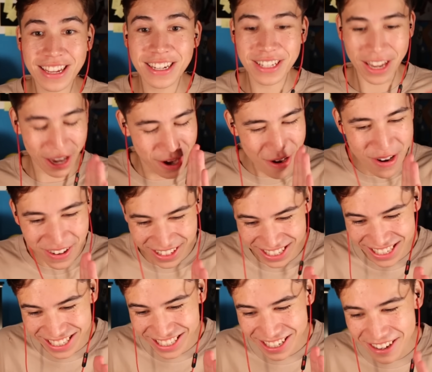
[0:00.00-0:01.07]
Because, like,
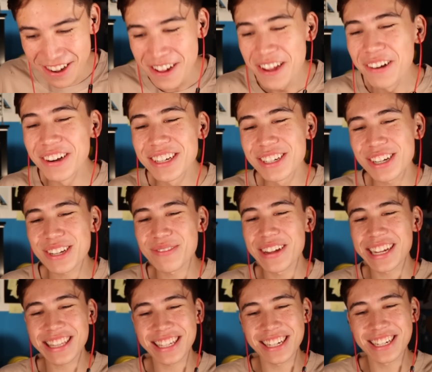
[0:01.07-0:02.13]
Melissa will just
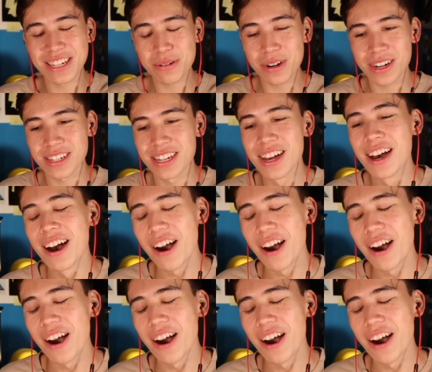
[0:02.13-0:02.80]
make things worse.